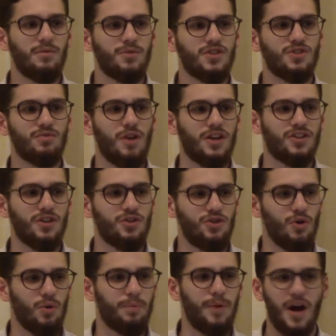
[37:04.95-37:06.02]
resurrected
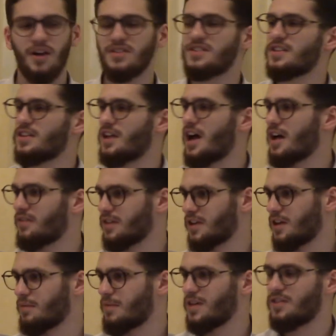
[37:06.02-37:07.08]
your parents alive
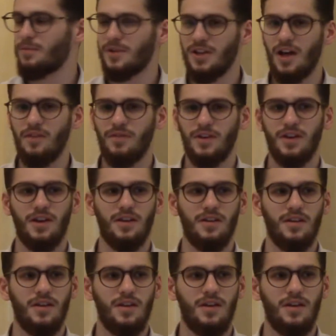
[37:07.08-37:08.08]
again, made them alive again?